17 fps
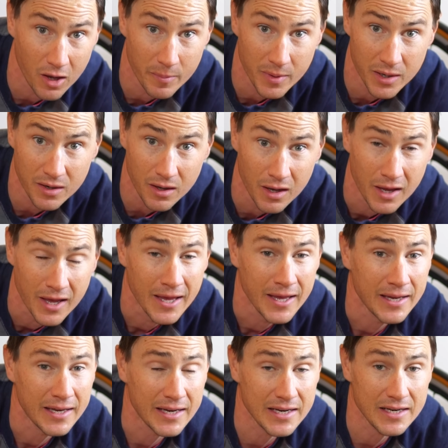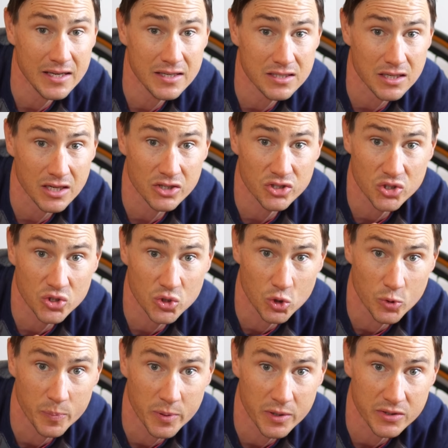power meter, it is a
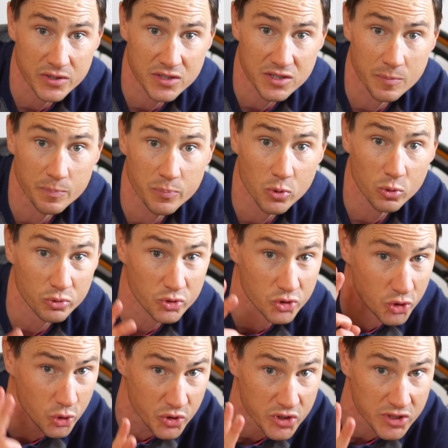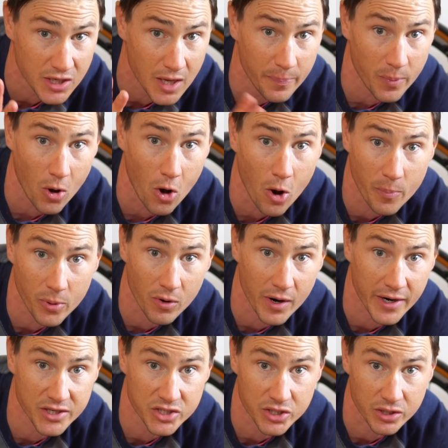super simple two-step
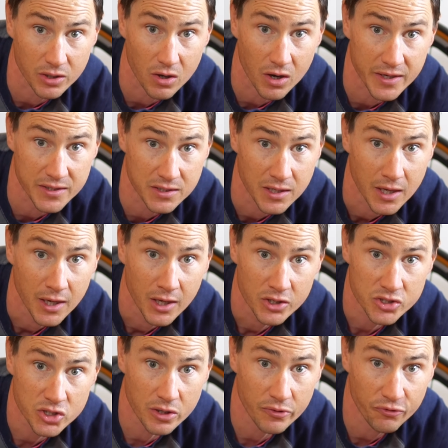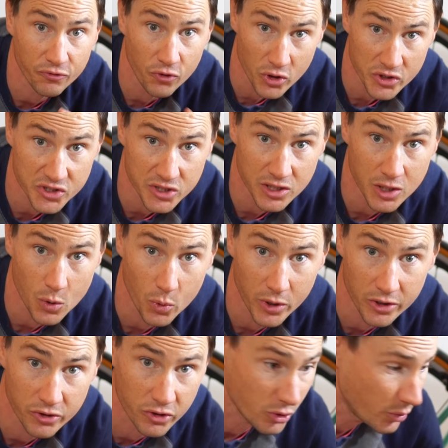operation, guys. So the first thing you
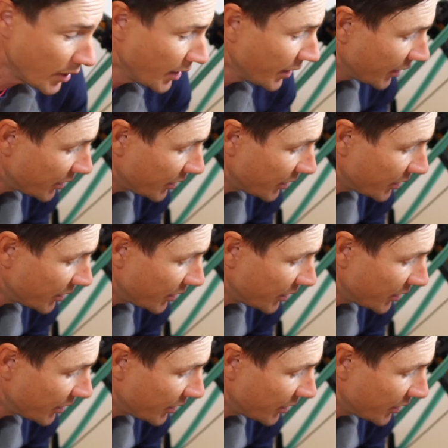want to do